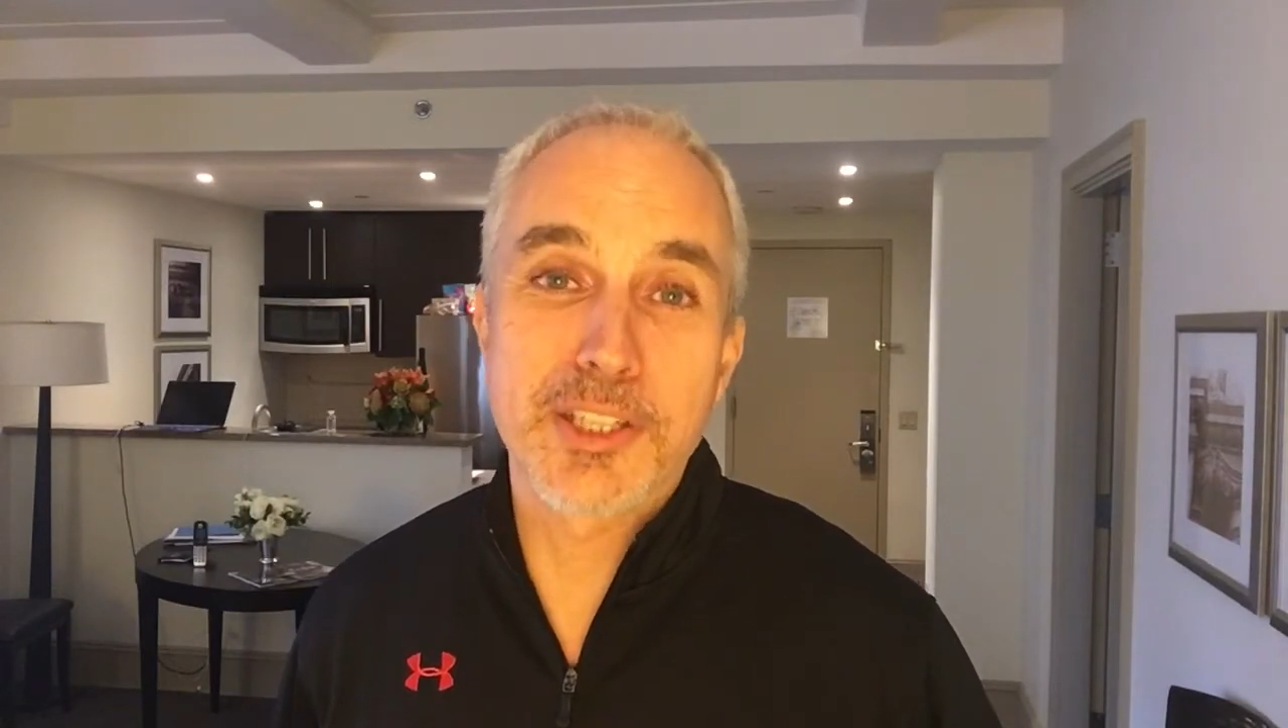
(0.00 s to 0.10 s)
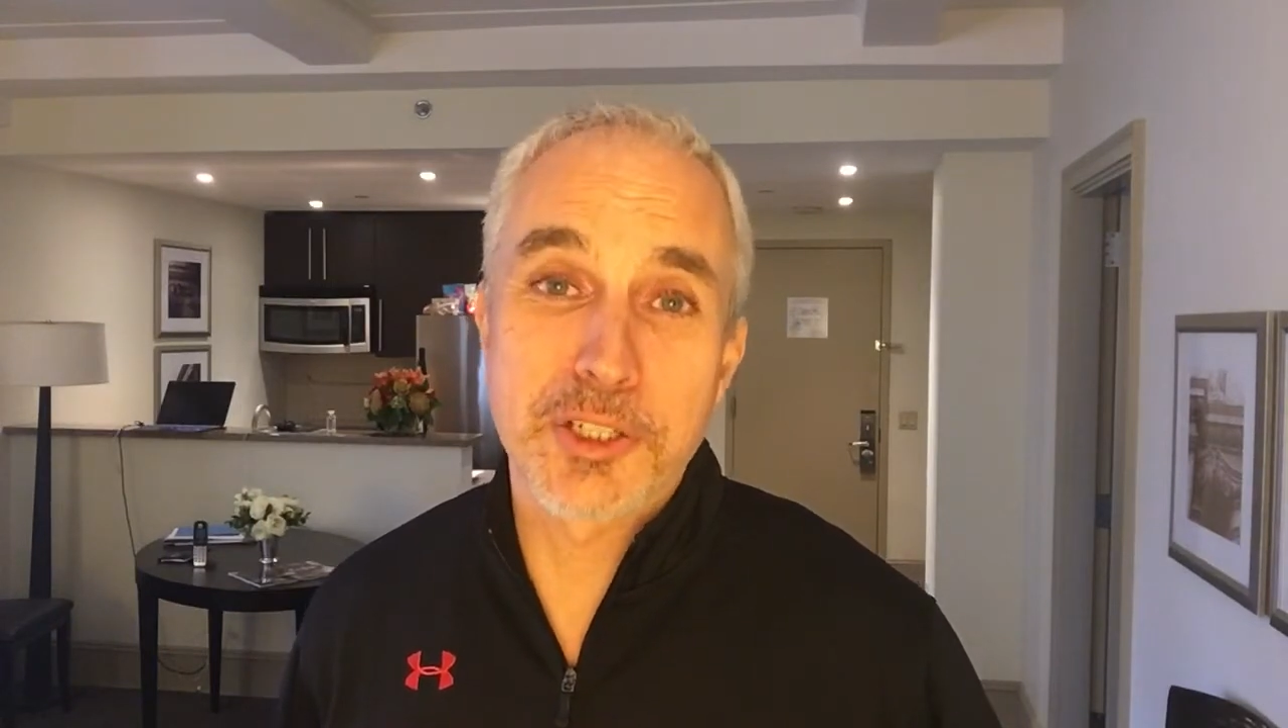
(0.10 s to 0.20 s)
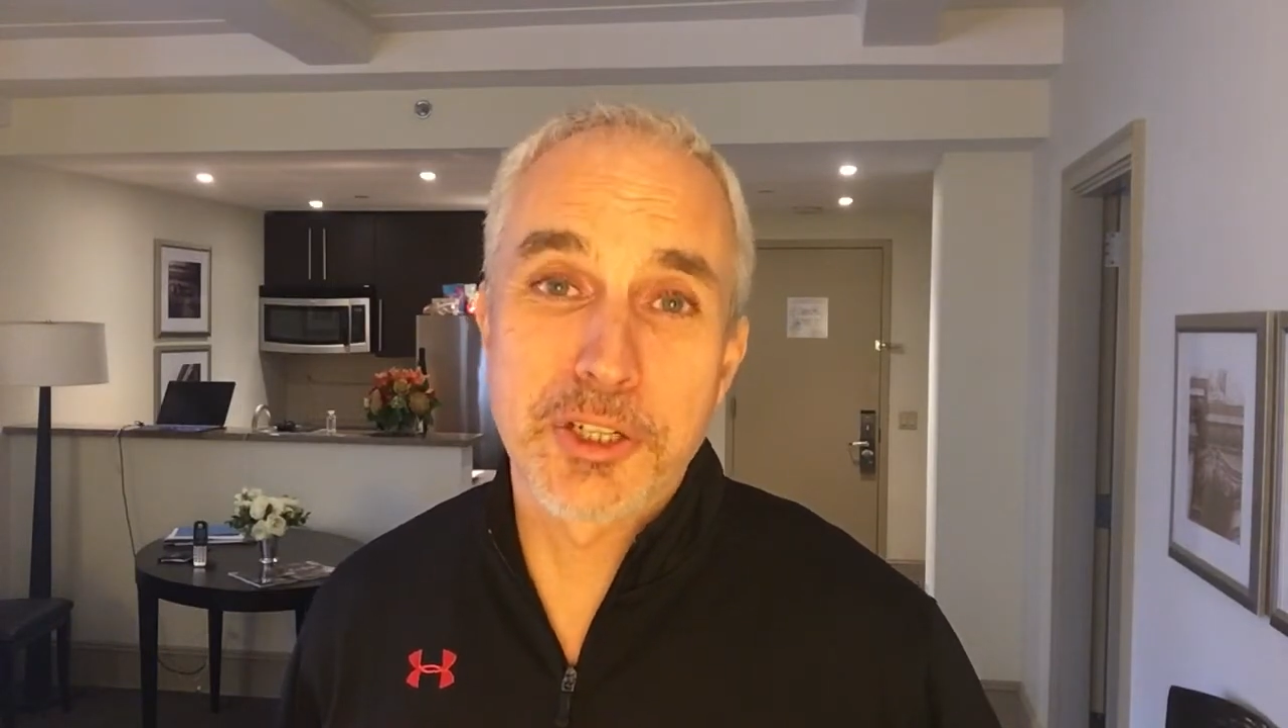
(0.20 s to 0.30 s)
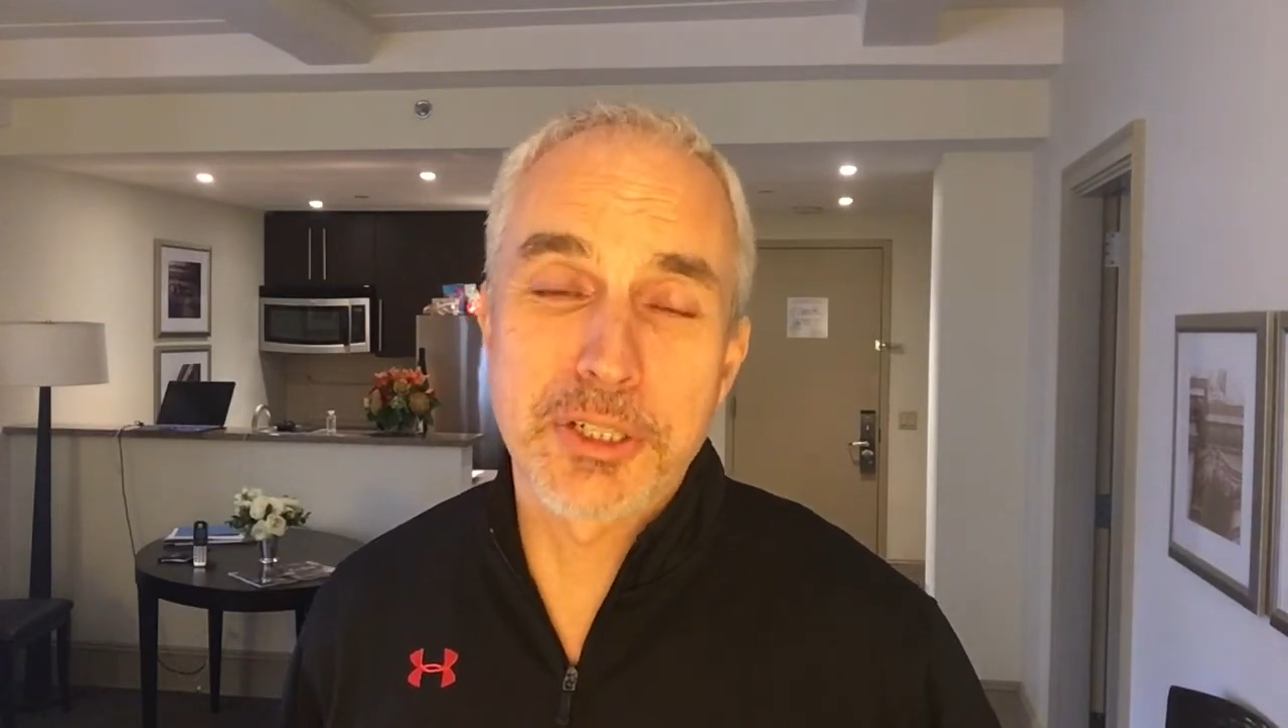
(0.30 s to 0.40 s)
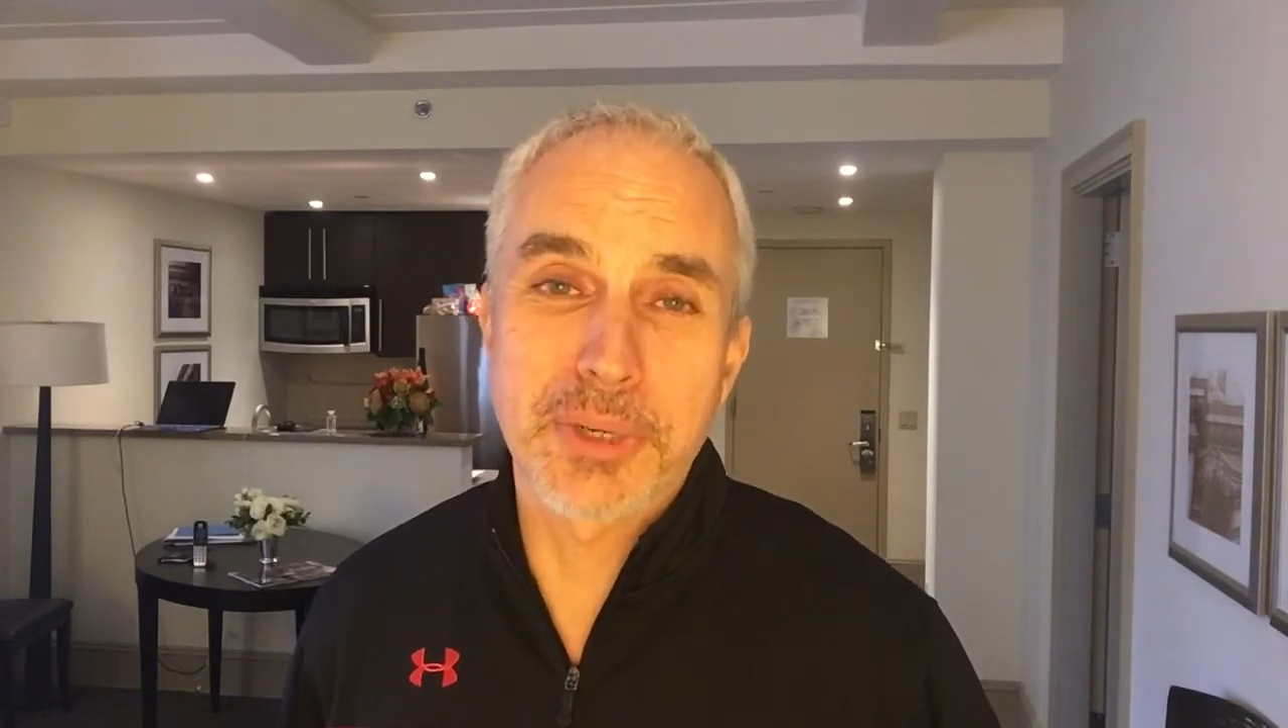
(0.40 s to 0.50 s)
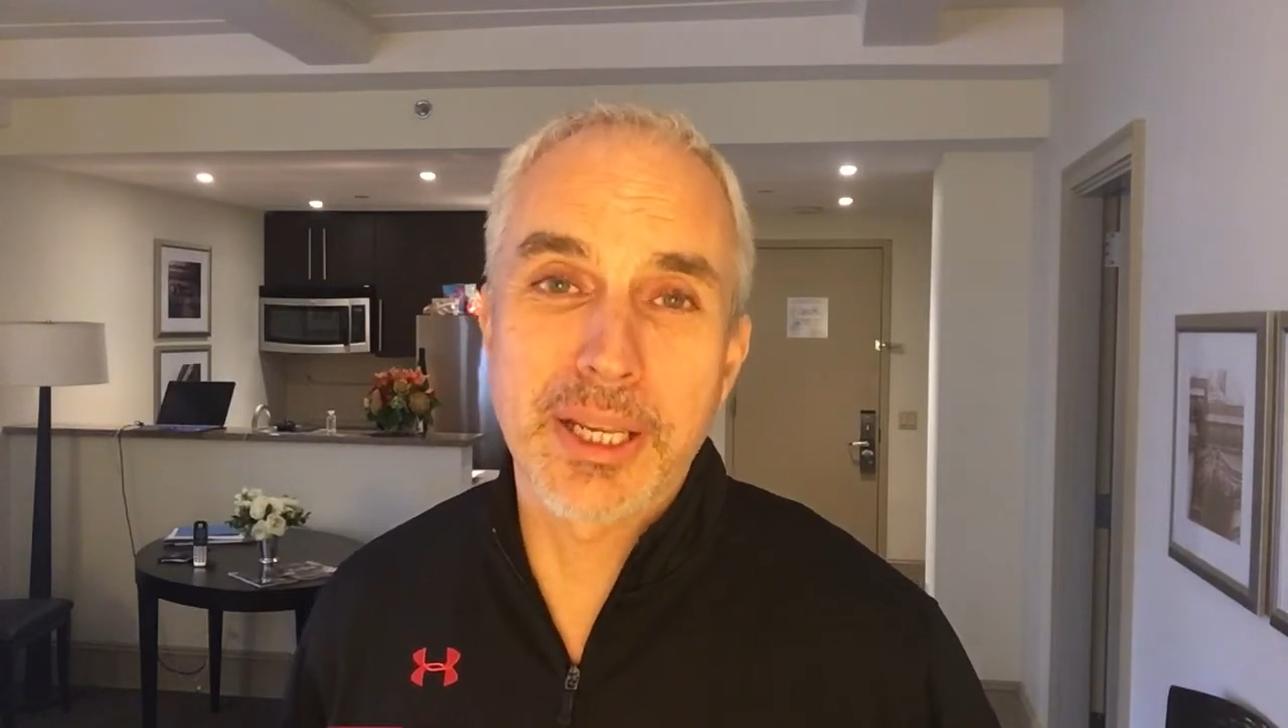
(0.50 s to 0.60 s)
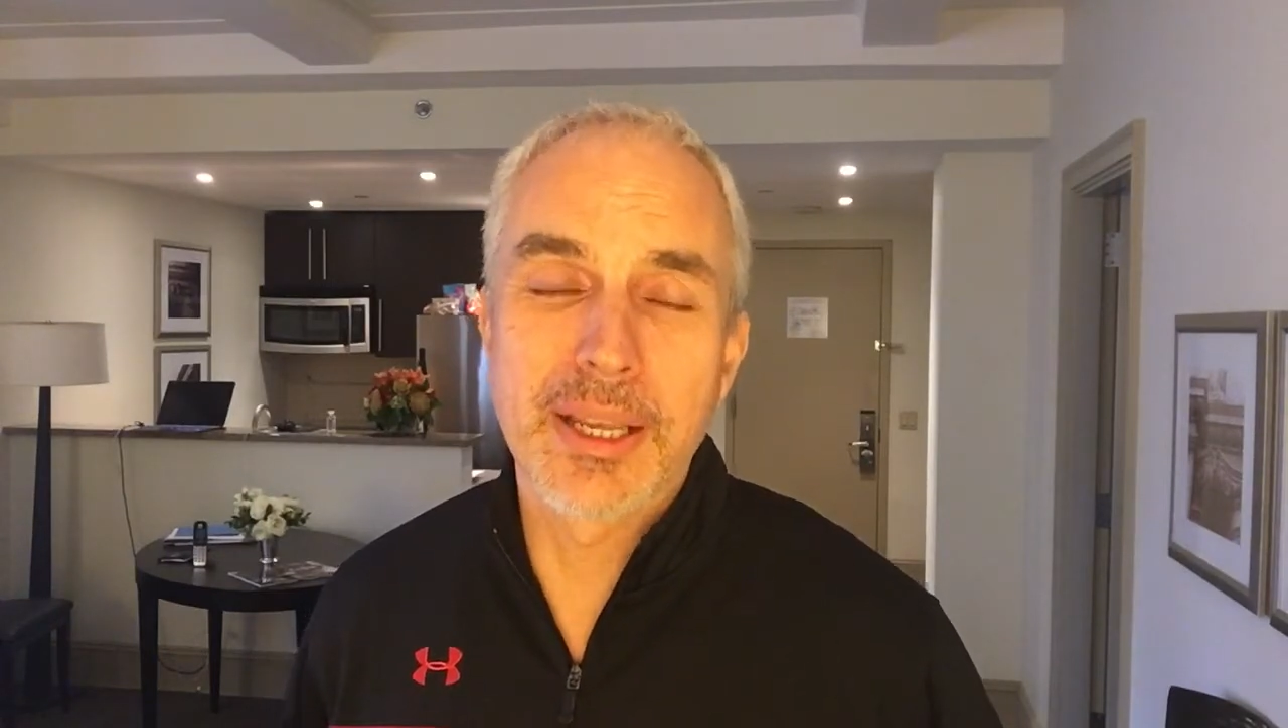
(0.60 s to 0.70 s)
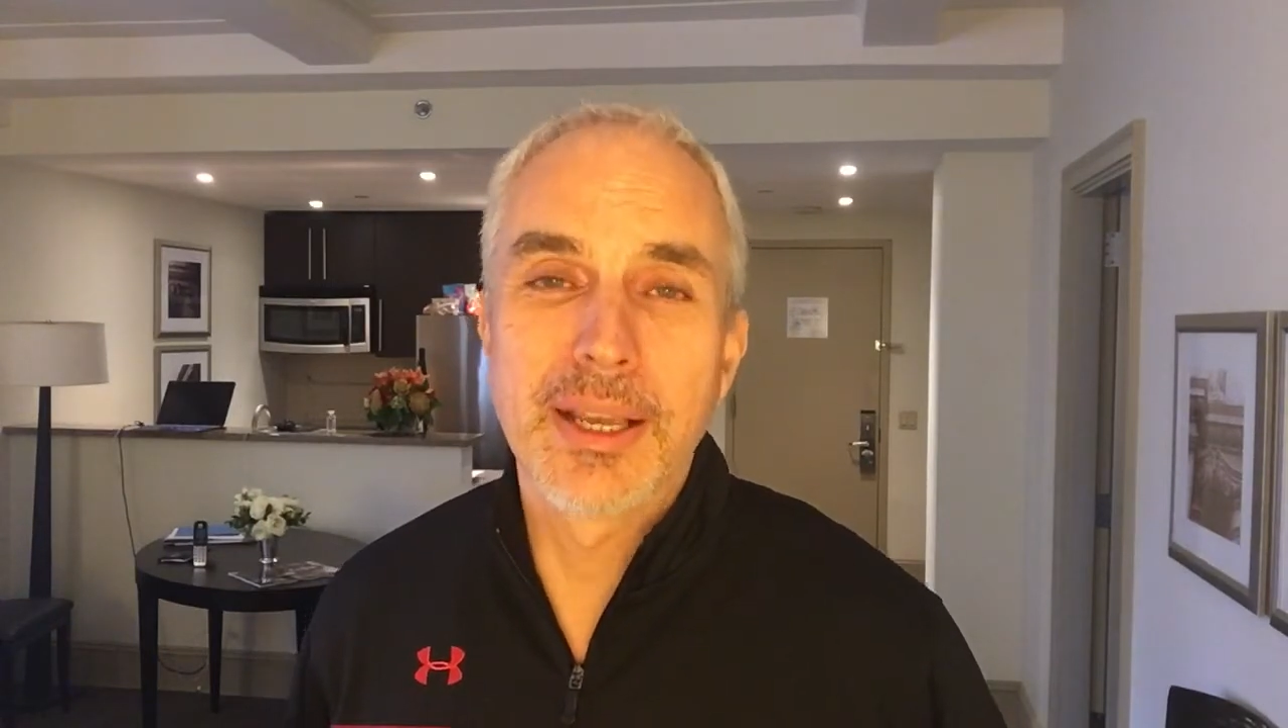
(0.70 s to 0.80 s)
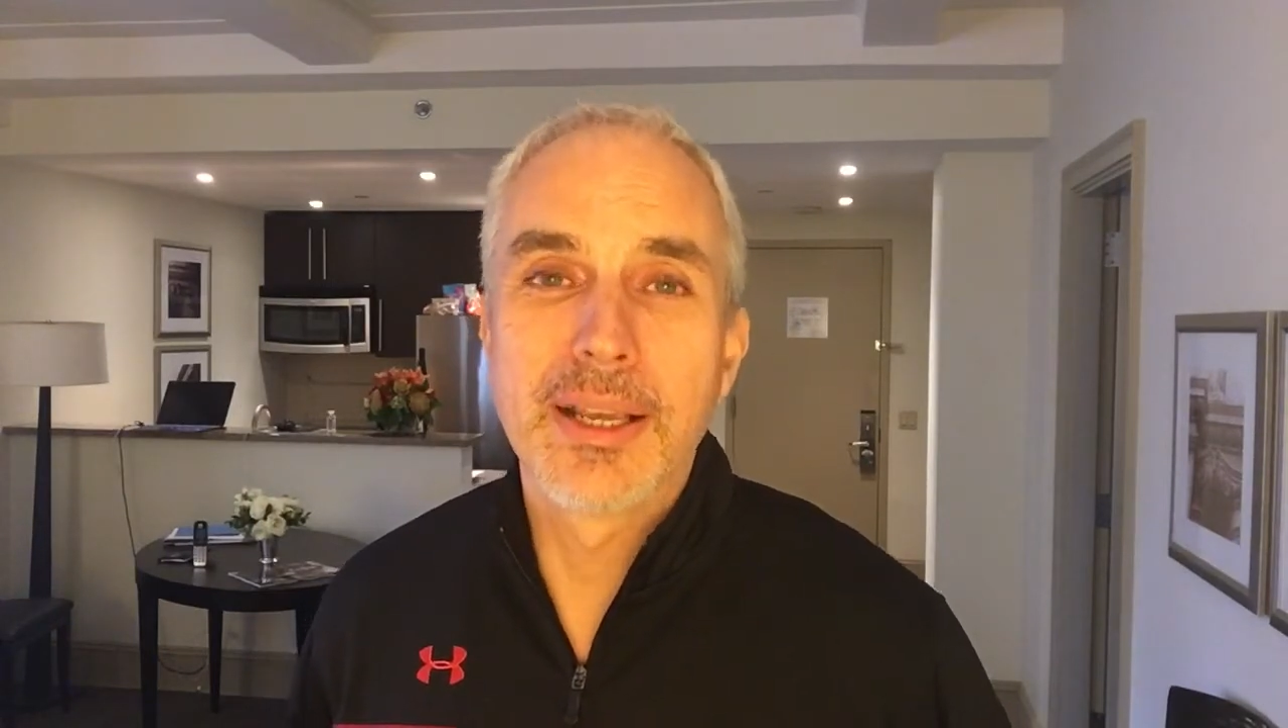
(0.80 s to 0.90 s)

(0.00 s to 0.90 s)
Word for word: surgery.